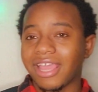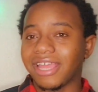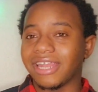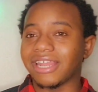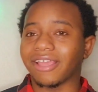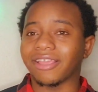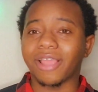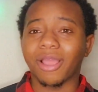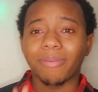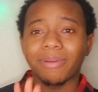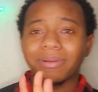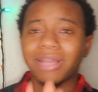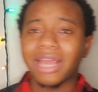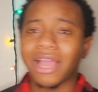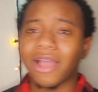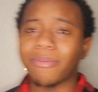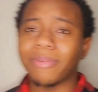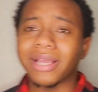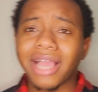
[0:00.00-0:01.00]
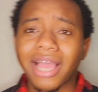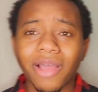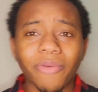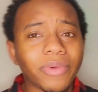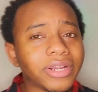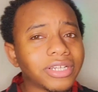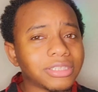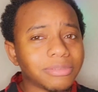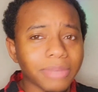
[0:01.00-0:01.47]
Now y'all probably like, oh my god,
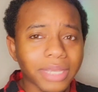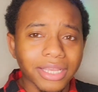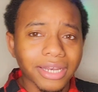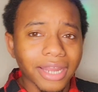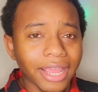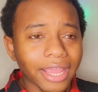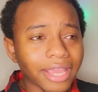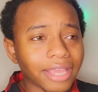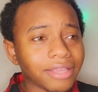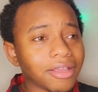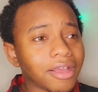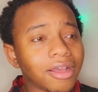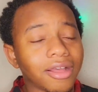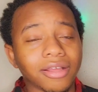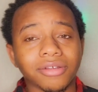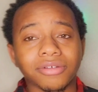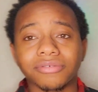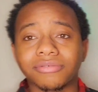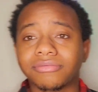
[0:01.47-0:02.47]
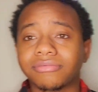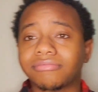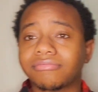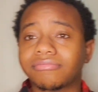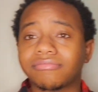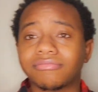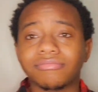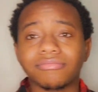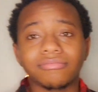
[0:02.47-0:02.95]
where's Big Nate, y'all?
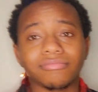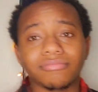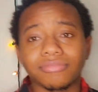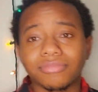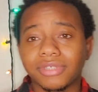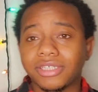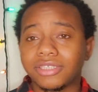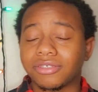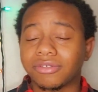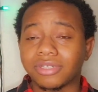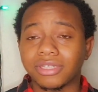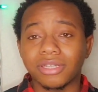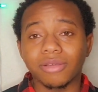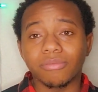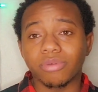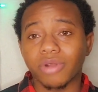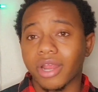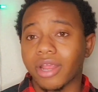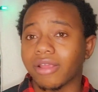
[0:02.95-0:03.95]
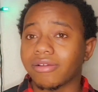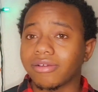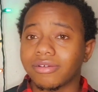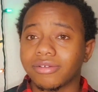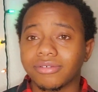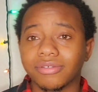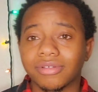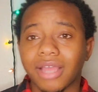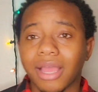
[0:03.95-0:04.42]
He's on a little break.
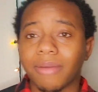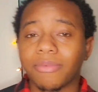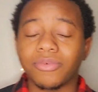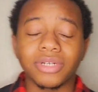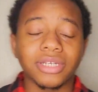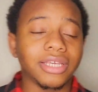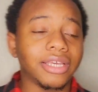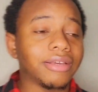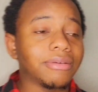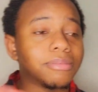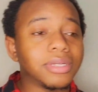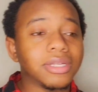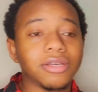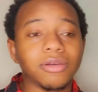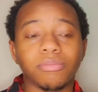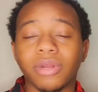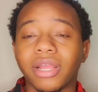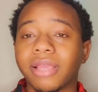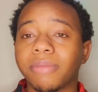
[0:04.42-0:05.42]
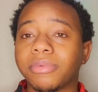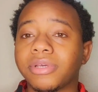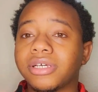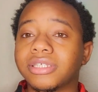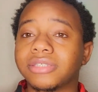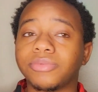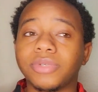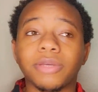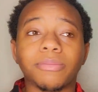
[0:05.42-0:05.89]
I want to give him a little break
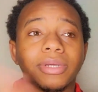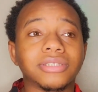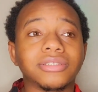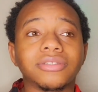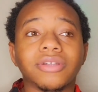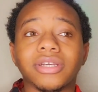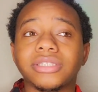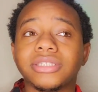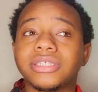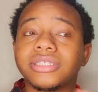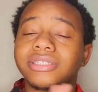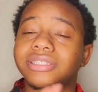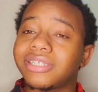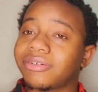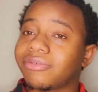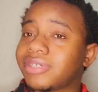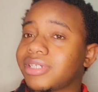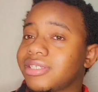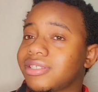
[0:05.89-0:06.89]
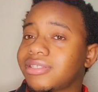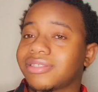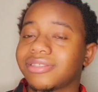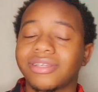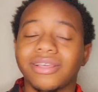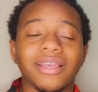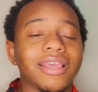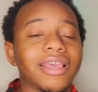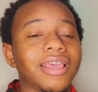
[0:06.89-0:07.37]
because we about to start this series.
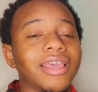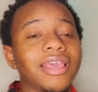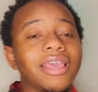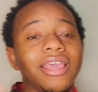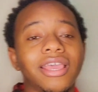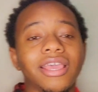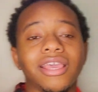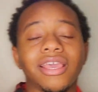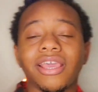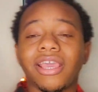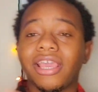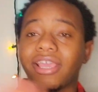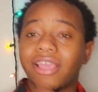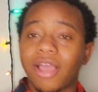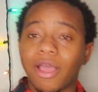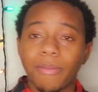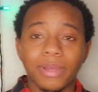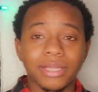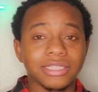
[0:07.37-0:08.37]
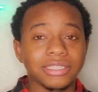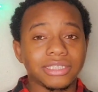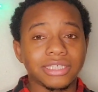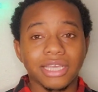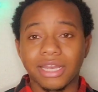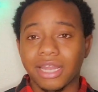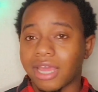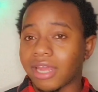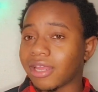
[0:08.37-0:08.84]
And y'all about to see
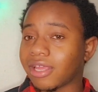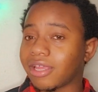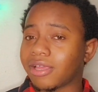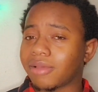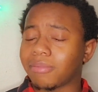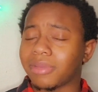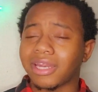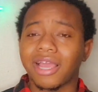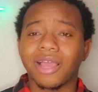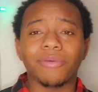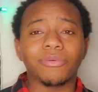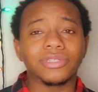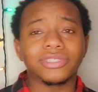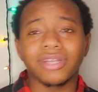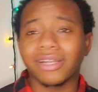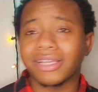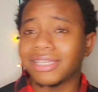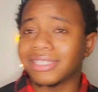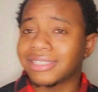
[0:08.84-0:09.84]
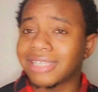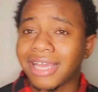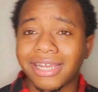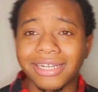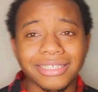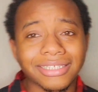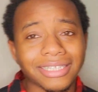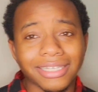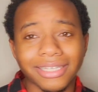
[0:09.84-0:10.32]
a lot of him, and I don't want y'all to get tired
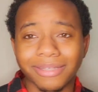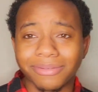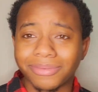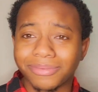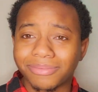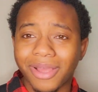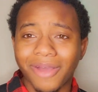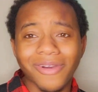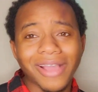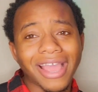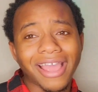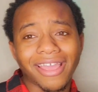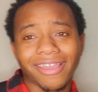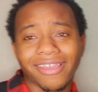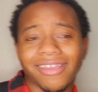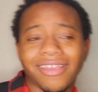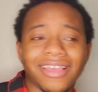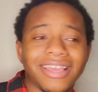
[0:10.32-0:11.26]
of seeing him. Okay.